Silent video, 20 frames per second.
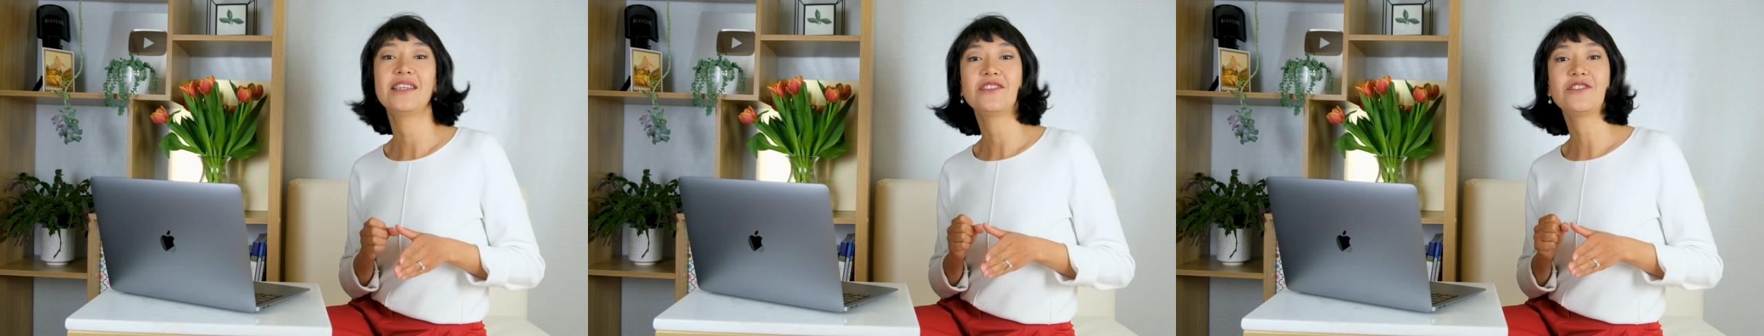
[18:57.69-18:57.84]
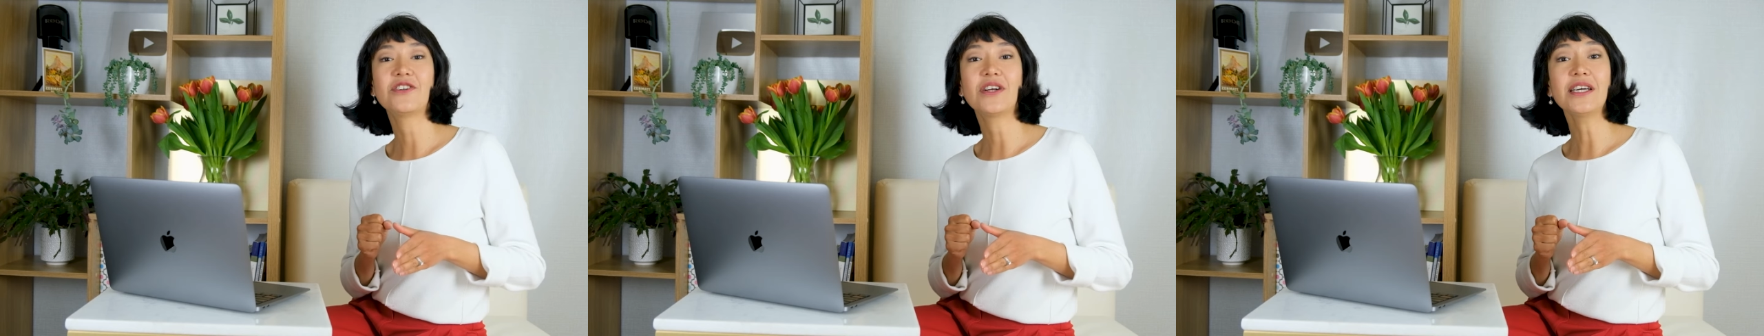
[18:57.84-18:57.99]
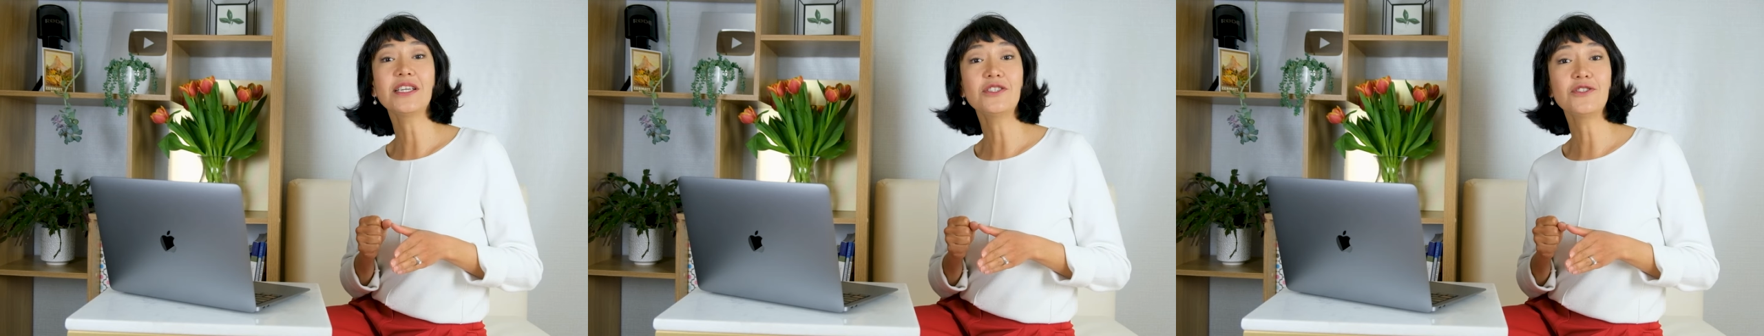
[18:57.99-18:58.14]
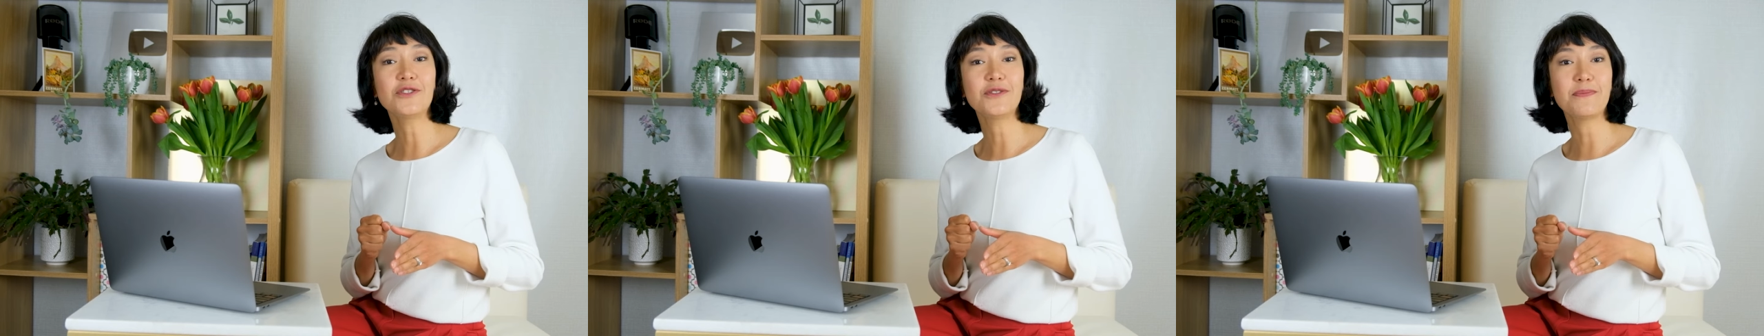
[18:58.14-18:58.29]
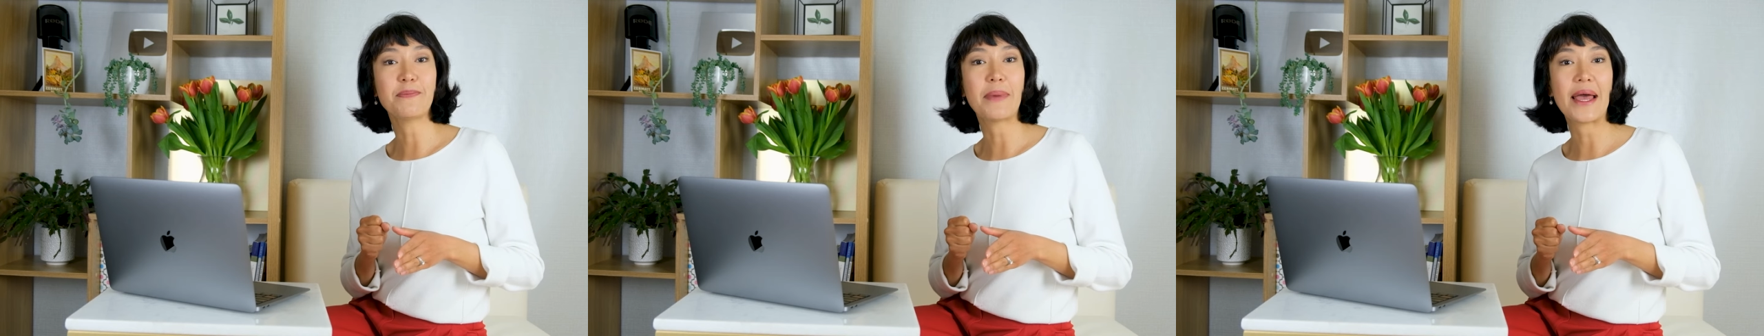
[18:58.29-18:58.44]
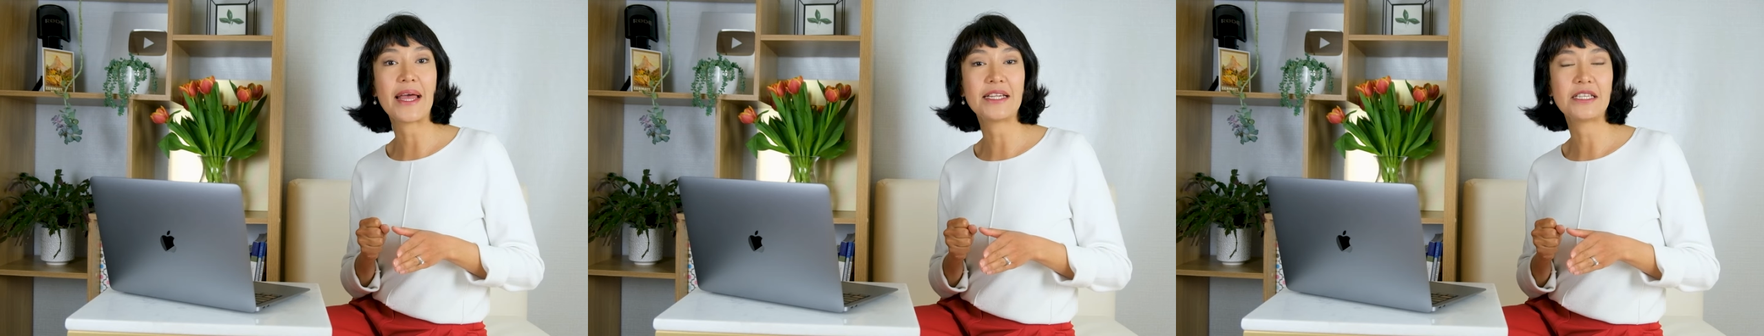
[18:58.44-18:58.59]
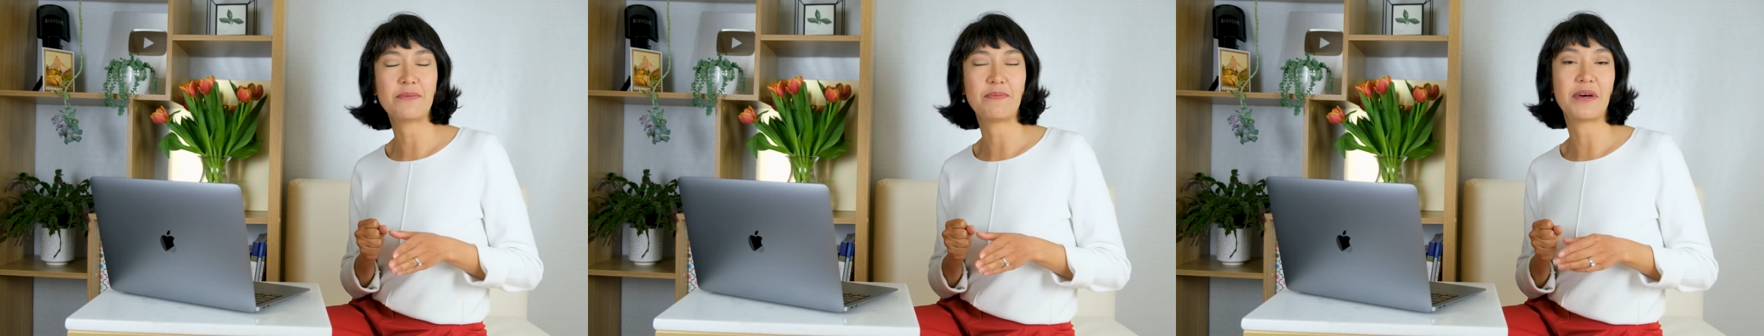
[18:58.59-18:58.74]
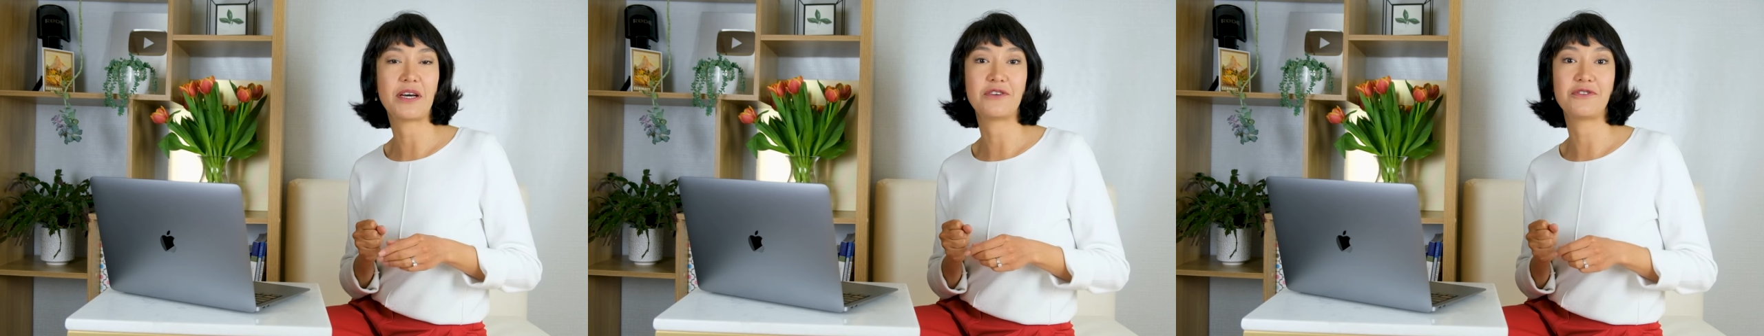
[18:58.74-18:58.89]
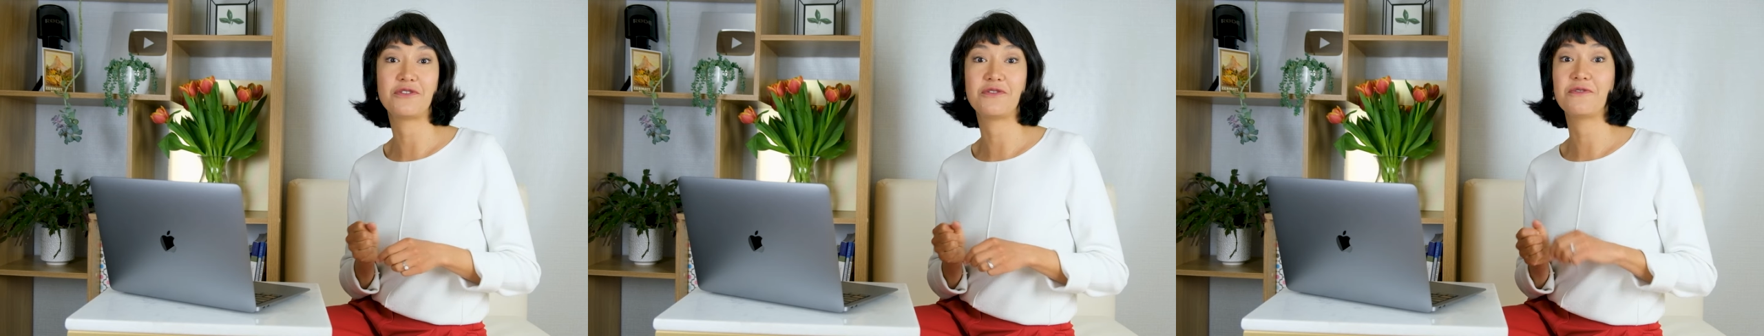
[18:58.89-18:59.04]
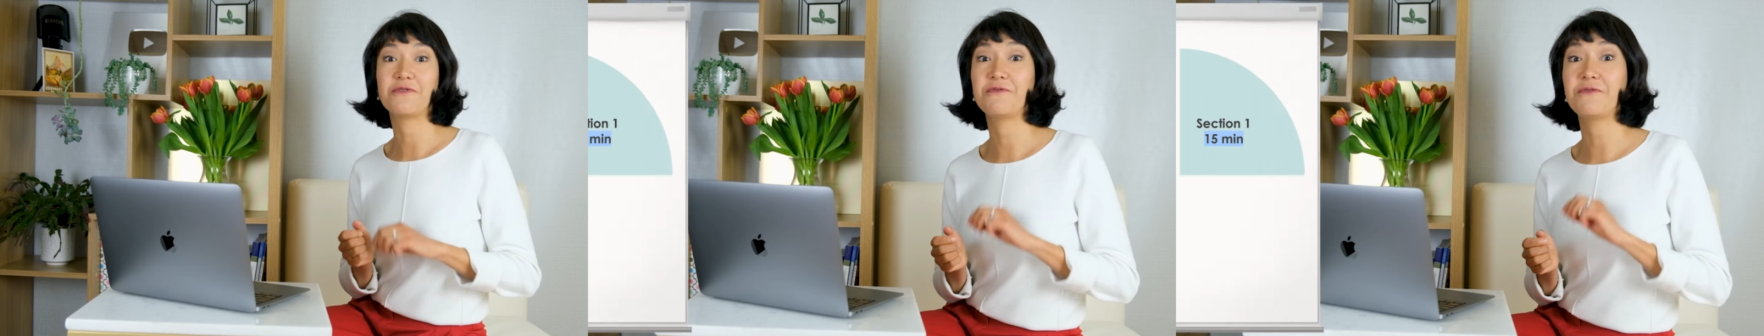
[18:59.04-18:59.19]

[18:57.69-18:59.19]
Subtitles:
Try to spend about